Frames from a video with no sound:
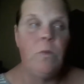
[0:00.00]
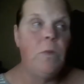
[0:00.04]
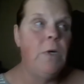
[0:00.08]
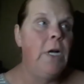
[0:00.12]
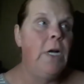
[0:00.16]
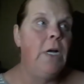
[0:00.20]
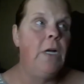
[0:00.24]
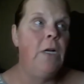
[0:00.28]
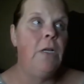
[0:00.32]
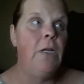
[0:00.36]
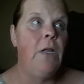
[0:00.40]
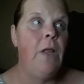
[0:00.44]

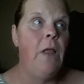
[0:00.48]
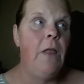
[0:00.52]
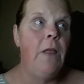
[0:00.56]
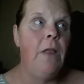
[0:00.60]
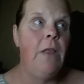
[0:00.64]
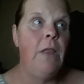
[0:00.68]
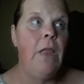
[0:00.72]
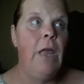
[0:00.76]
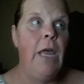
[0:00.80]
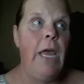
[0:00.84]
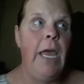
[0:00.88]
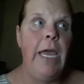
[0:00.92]
Well,
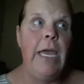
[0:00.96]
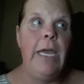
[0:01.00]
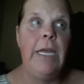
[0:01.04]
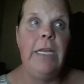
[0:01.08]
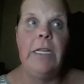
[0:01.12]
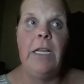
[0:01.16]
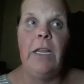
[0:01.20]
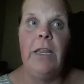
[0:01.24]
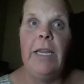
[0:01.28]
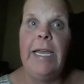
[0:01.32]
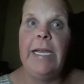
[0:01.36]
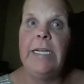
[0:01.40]

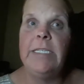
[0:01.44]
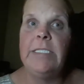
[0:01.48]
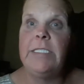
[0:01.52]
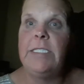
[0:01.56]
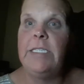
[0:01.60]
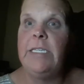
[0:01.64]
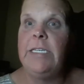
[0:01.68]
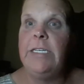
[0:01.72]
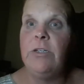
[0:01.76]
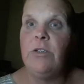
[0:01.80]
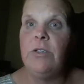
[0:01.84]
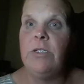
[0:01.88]
in the
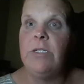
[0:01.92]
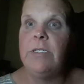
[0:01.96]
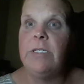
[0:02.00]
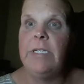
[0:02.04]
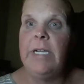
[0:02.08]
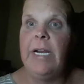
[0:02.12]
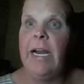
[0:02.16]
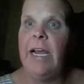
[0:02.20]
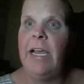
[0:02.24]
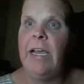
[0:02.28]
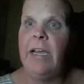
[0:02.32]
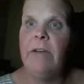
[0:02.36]
last year
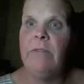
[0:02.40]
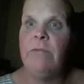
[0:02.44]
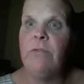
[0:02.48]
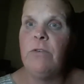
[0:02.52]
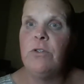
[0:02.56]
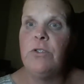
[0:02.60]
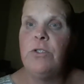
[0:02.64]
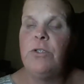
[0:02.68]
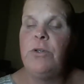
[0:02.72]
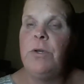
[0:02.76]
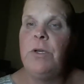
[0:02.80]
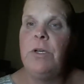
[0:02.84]
and a half
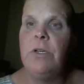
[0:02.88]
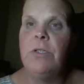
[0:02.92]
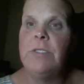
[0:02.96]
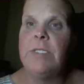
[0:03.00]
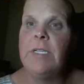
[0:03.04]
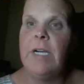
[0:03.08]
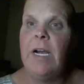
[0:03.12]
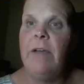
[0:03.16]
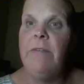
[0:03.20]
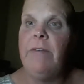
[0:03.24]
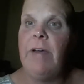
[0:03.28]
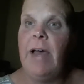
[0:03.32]
or two years
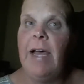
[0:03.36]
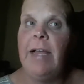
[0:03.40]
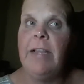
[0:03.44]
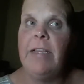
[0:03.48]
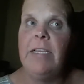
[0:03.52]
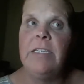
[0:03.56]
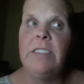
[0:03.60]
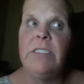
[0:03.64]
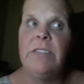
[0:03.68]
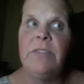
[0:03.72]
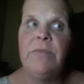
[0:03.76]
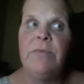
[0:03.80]
that I've had
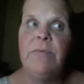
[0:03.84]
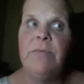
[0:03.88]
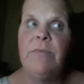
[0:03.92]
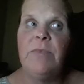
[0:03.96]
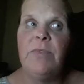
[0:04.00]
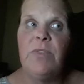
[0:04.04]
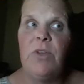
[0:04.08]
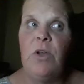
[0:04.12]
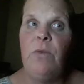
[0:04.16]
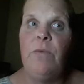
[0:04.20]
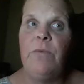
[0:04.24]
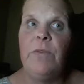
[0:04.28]
this
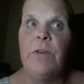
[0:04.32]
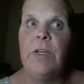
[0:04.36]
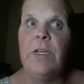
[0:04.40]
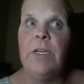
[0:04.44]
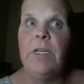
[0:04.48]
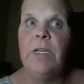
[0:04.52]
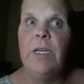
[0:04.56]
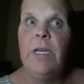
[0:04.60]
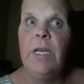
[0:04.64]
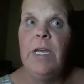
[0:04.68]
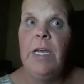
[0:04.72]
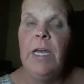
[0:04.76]

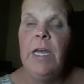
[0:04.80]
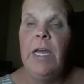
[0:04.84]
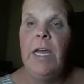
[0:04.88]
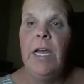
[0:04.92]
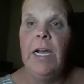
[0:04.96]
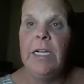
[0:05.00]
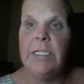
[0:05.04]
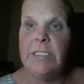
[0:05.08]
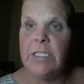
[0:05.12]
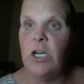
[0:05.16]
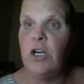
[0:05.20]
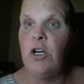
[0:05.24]
sofa,
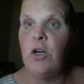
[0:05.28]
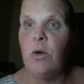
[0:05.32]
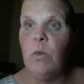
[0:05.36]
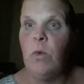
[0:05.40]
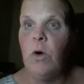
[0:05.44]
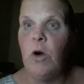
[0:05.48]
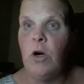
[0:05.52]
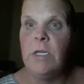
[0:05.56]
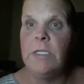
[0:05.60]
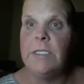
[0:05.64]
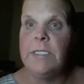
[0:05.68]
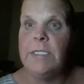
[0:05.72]
it's under
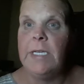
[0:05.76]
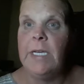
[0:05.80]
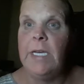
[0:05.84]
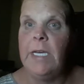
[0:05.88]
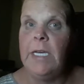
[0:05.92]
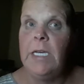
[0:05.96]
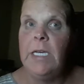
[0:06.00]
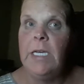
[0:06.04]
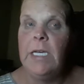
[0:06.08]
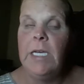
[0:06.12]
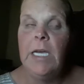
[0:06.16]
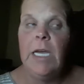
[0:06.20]

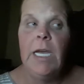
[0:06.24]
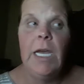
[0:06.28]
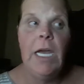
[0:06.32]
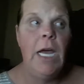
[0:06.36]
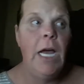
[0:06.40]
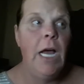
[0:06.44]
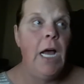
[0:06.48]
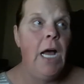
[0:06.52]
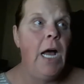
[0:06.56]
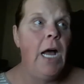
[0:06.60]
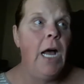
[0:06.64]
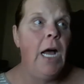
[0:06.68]
warranty.
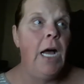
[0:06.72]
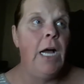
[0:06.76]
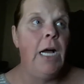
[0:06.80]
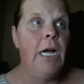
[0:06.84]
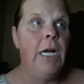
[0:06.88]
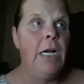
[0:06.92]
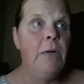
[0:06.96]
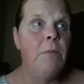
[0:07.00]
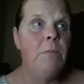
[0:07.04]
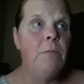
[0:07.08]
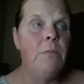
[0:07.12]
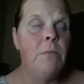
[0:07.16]

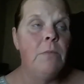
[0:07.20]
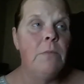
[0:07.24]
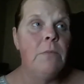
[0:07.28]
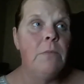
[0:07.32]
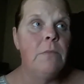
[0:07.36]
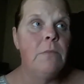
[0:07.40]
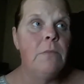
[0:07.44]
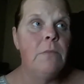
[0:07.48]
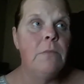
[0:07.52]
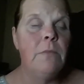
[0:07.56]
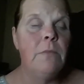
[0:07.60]
Um,